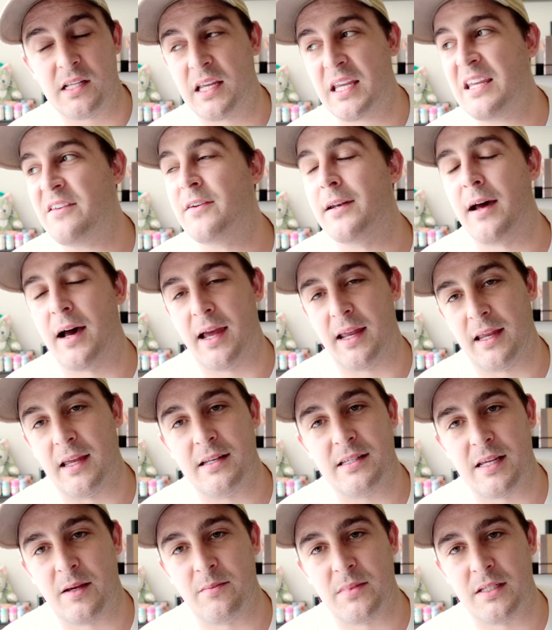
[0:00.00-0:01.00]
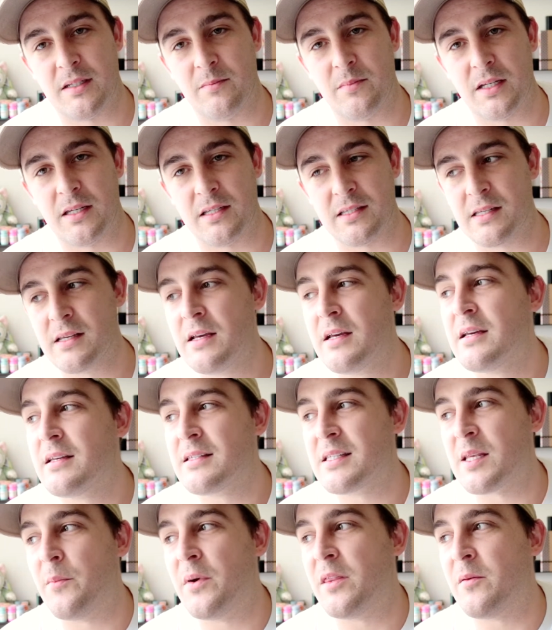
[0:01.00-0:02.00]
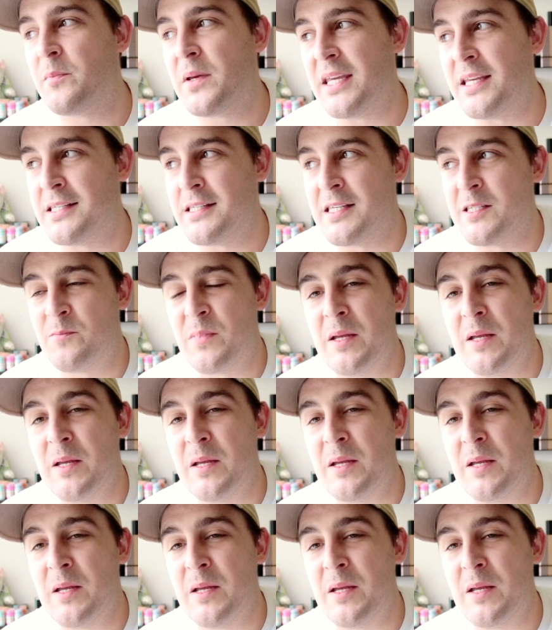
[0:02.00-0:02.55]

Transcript: Like, even I get tempted because some of the pieces